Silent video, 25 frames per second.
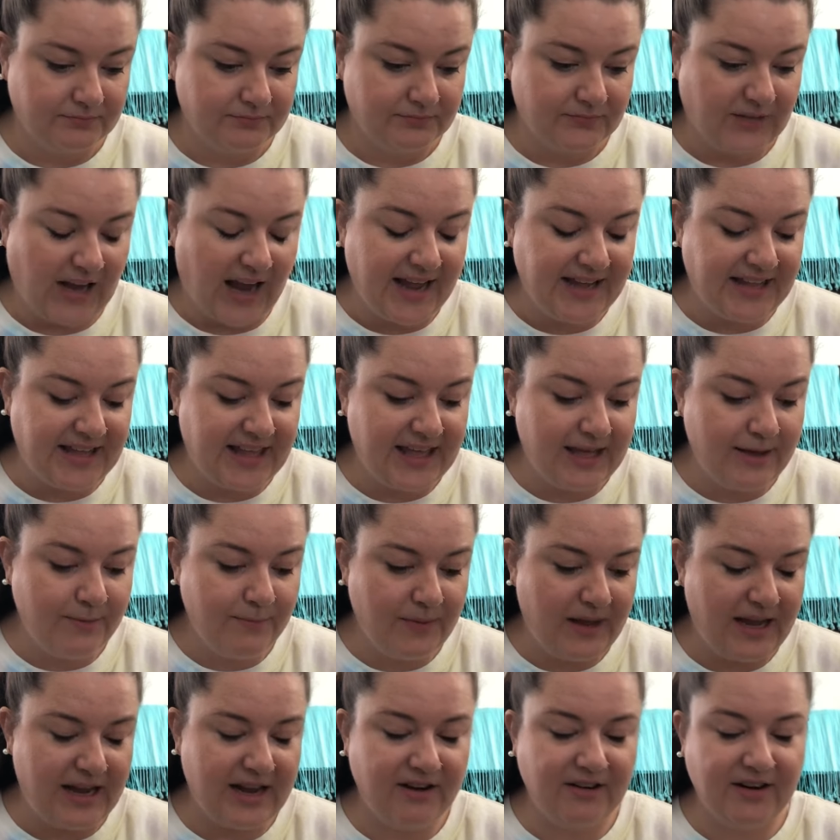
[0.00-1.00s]
I keep
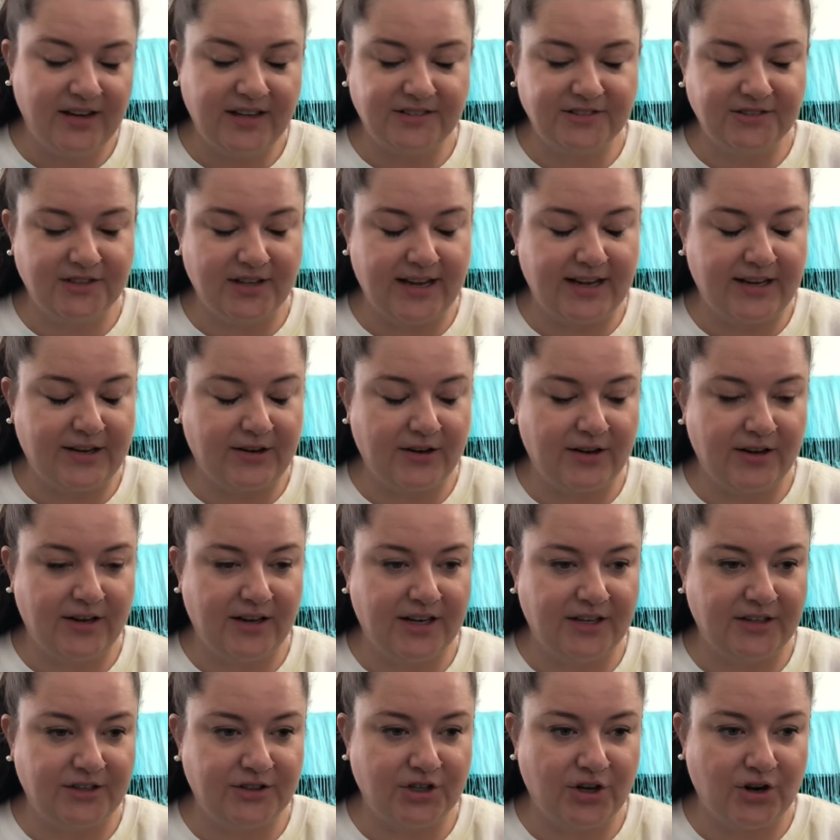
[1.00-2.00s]
hearing like
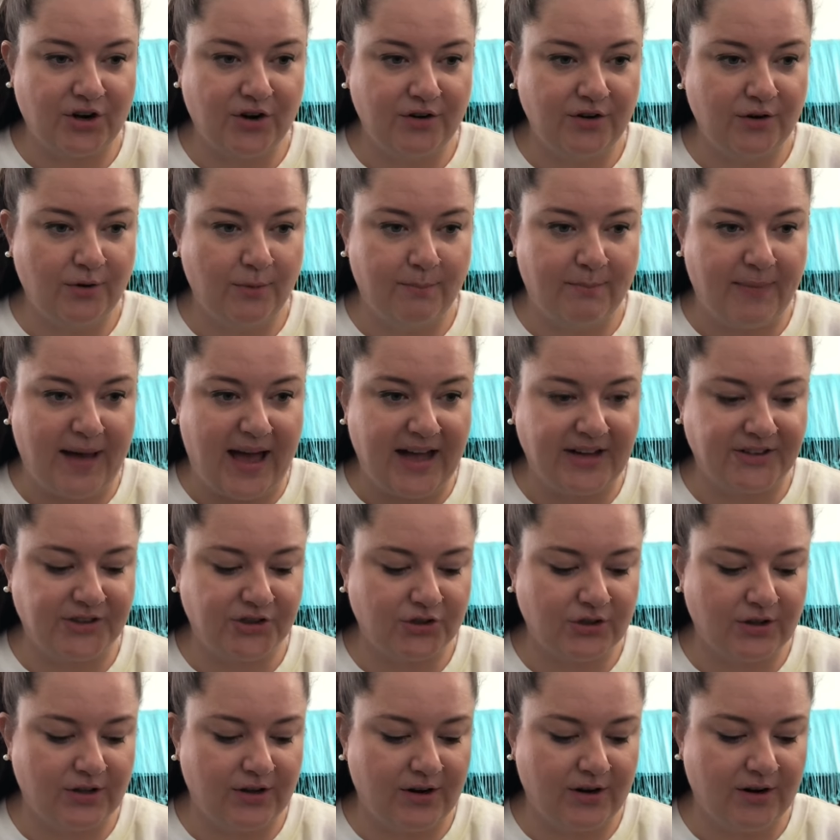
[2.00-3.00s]
eternal
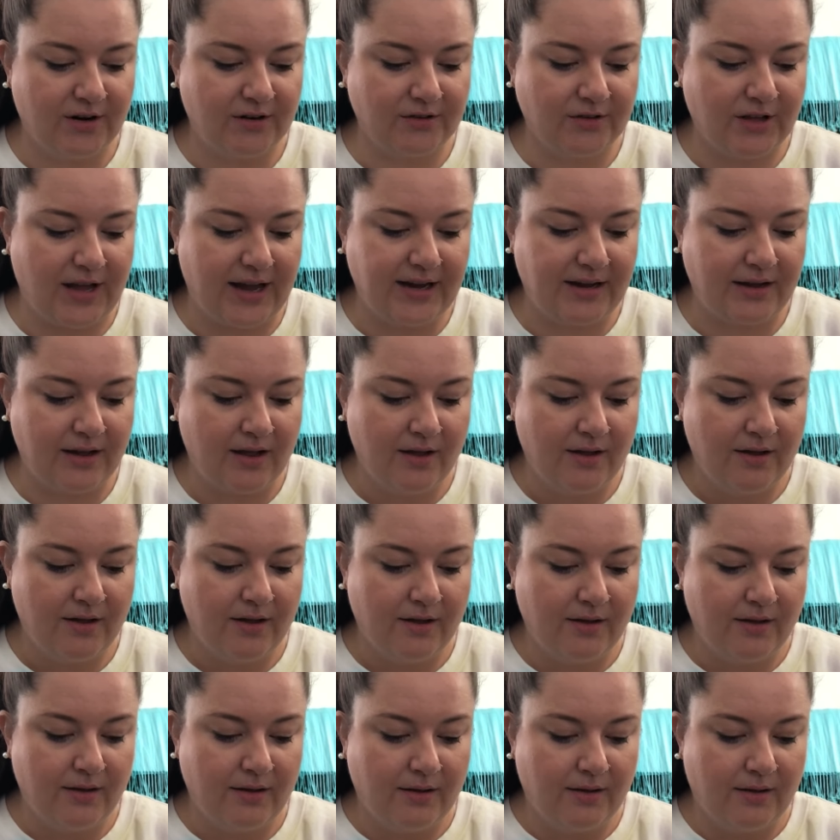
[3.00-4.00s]
bachelor or like
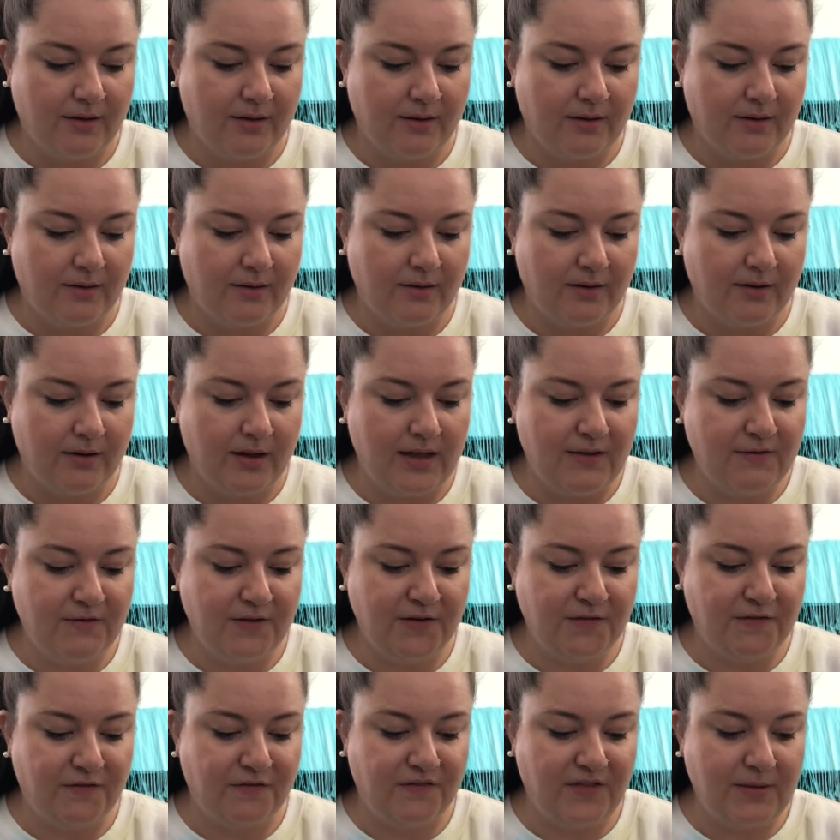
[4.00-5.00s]

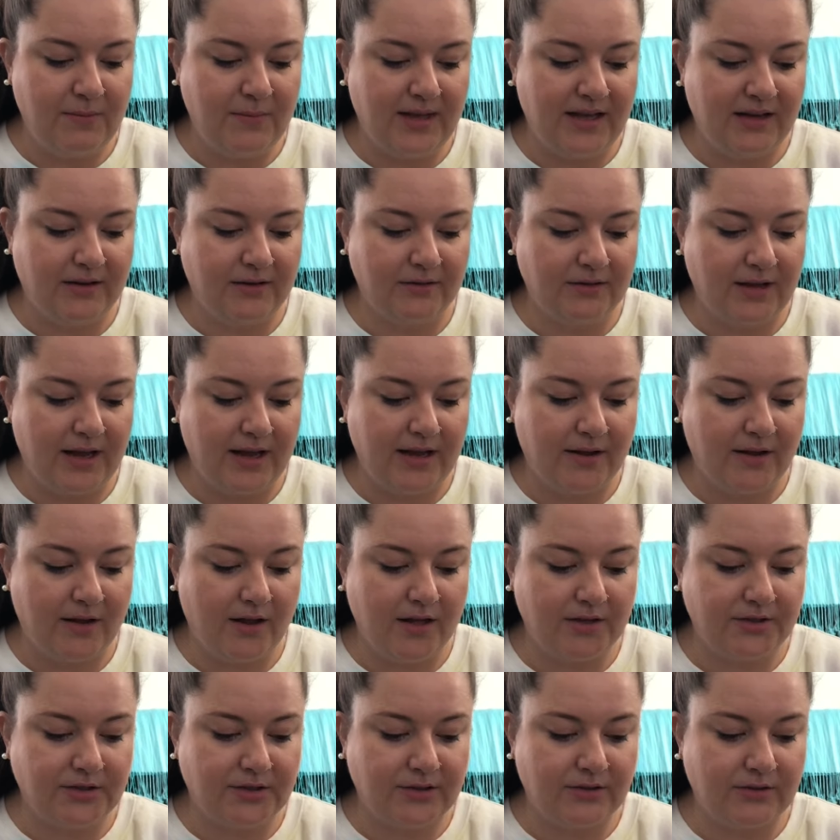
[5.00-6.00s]
even female, like
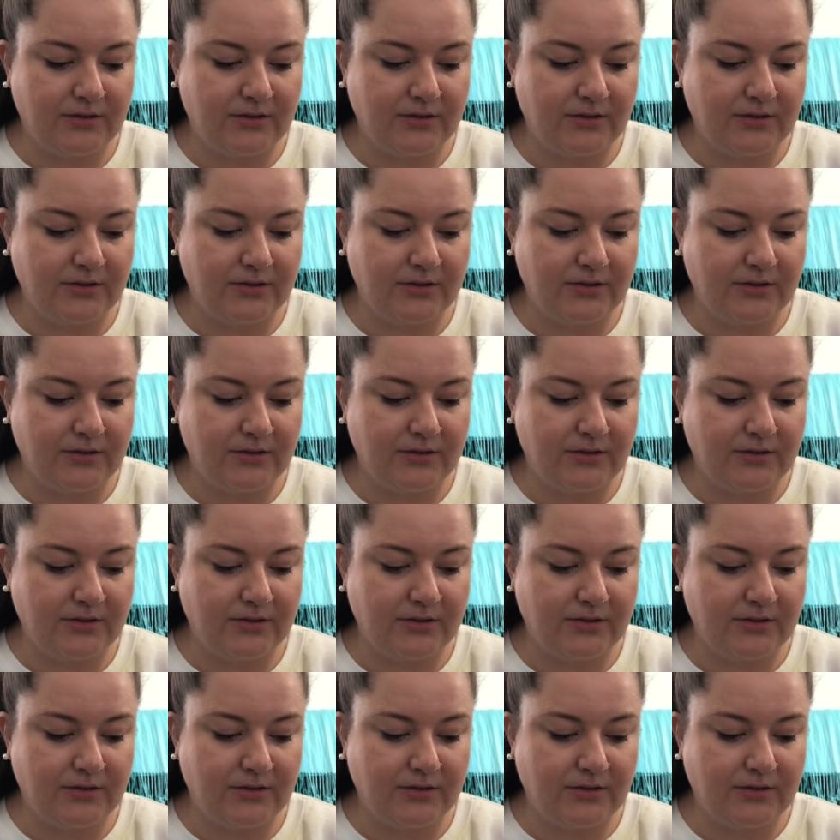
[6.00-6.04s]
it,